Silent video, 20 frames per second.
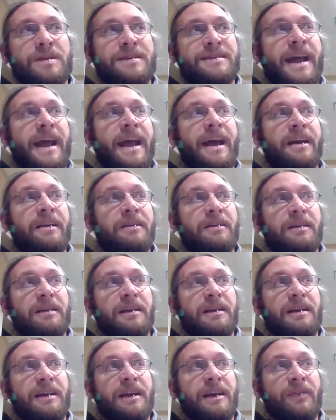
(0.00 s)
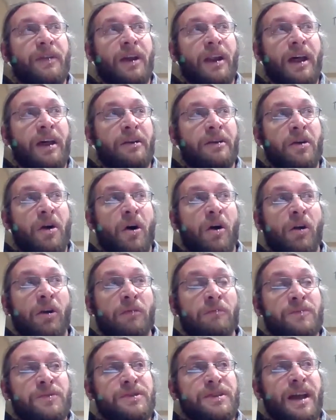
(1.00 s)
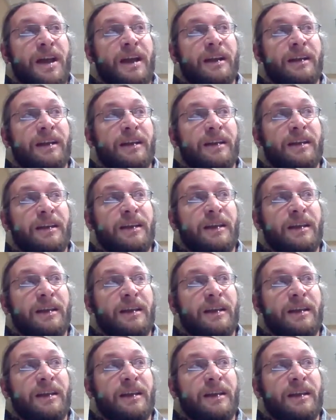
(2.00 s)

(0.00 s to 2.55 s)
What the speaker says: Stan in the letter columns and